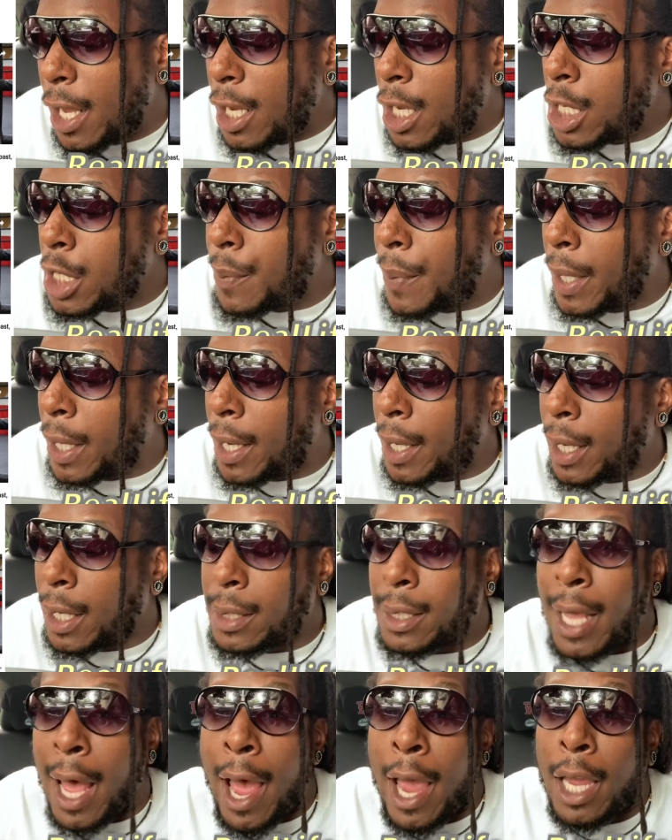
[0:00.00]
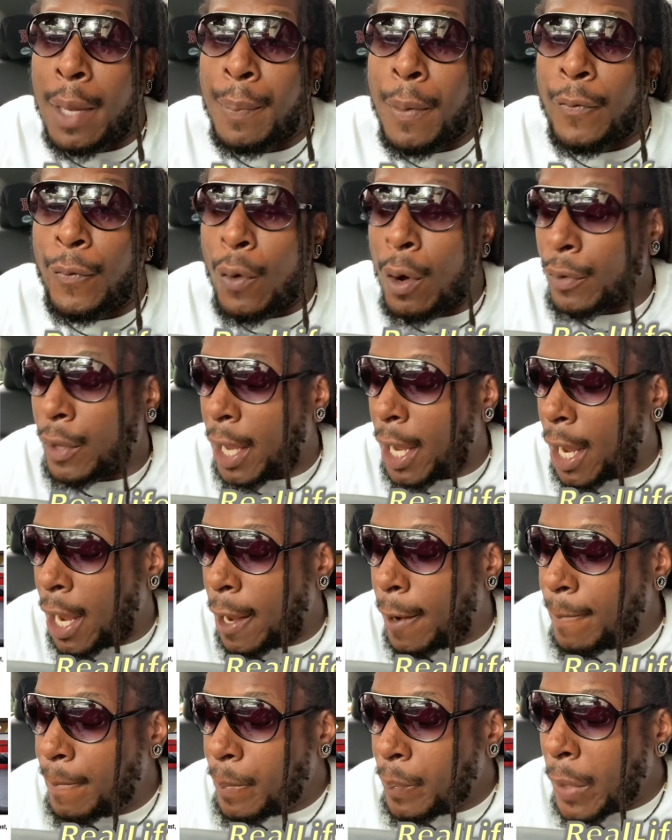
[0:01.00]
He's been getting tired before the
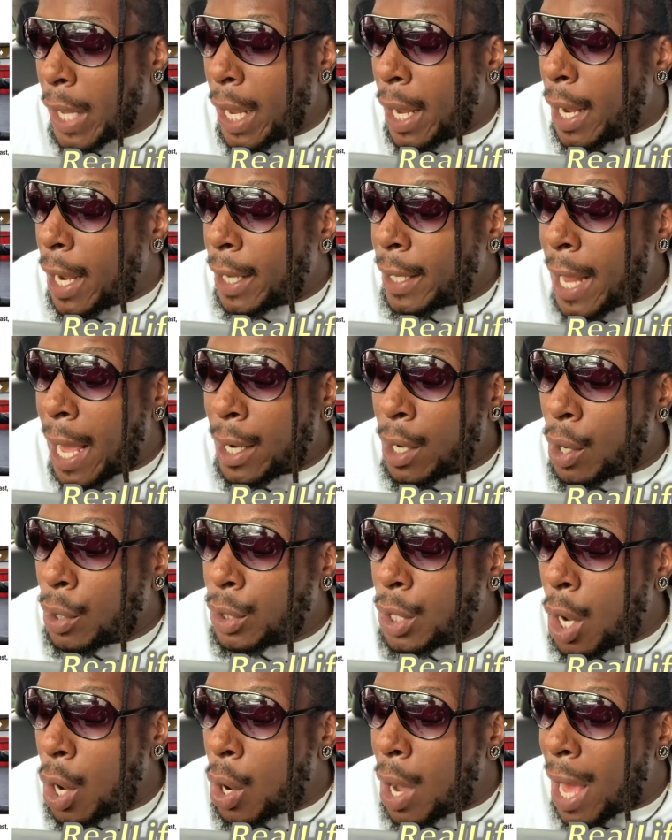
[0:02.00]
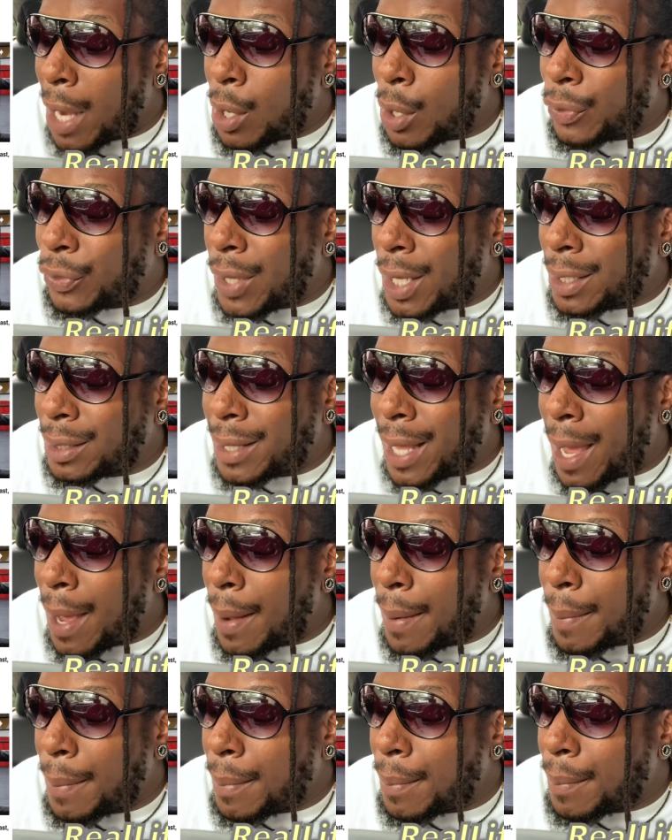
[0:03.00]
end. And I don't know, I don't think that